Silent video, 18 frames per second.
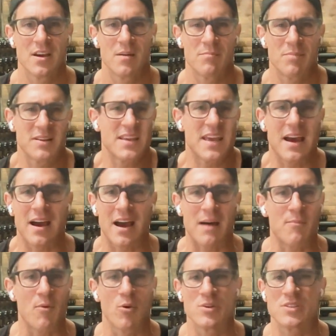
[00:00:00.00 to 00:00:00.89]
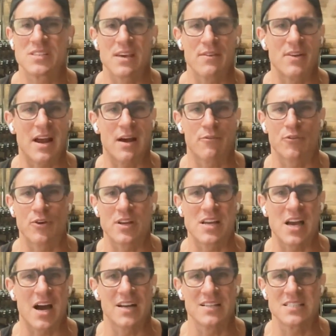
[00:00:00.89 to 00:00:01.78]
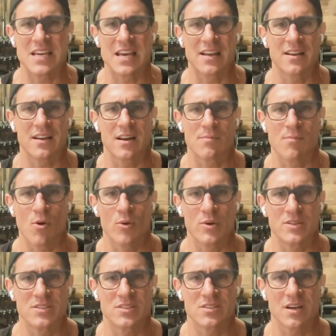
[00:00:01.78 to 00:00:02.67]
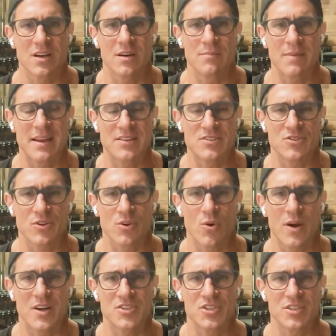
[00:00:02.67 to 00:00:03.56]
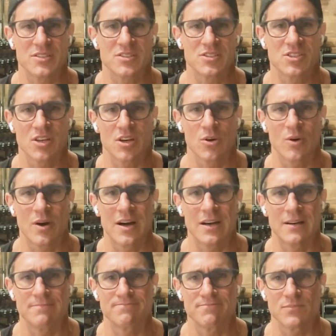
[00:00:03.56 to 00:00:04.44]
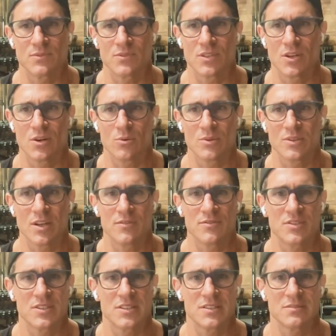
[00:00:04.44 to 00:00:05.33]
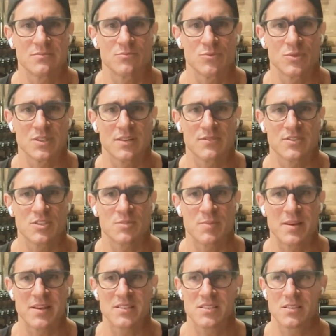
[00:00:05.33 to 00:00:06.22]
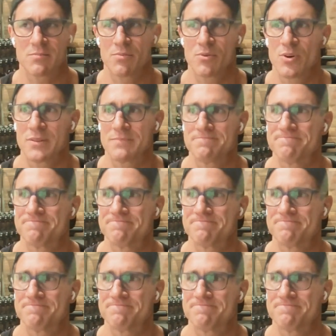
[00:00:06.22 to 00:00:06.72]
But yeah, I'm always giving out free content, and I'm always answering questions. So we'd love to speak at some point.